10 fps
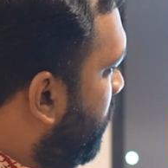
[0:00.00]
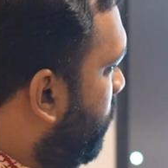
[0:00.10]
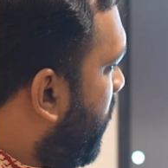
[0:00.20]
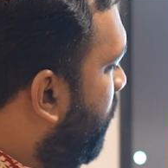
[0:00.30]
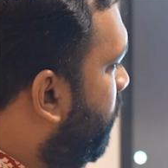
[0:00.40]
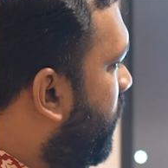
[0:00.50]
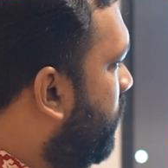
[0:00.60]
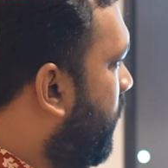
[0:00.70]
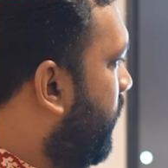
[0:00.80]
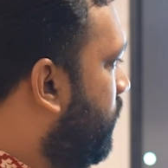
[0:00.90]
is where I
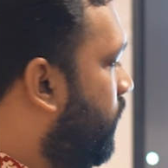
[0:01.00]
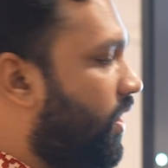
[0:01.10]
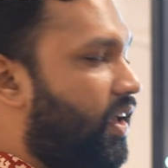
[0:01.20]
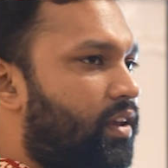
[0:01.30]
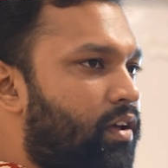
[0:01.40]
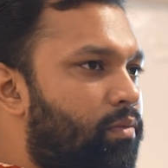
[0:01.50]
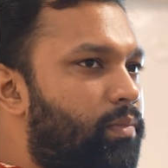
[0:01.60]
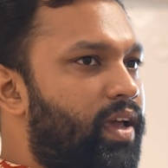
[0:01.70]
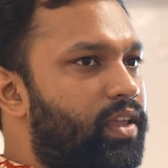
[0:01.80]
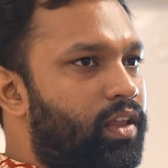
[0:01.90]
felt like the inner
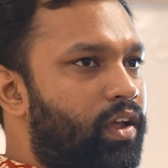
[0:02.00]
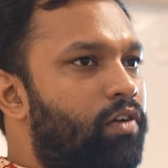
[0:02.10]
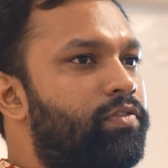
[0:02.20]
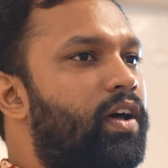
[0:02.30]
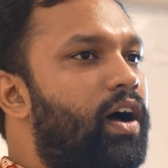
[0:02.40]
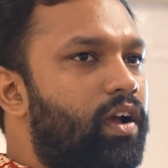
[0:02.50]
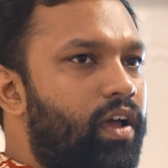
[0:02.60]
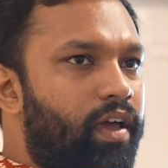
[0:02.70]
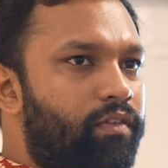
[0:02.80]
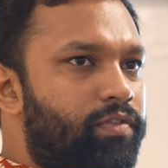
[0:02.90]
mining of the
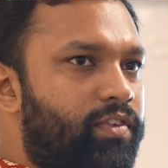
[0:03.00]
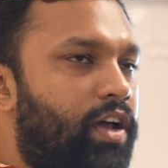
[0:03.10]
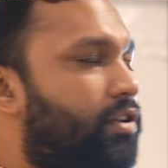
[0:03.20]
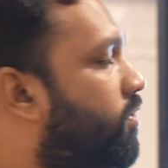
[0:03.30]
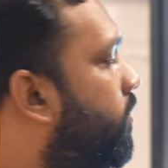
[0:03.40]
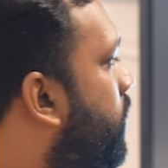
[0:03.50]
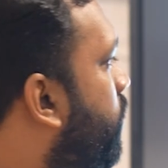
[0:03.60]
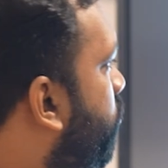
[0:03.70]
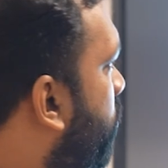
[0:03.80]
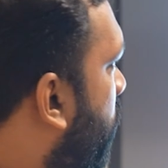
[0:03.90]
archive started to really
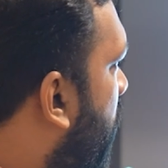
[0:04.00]
show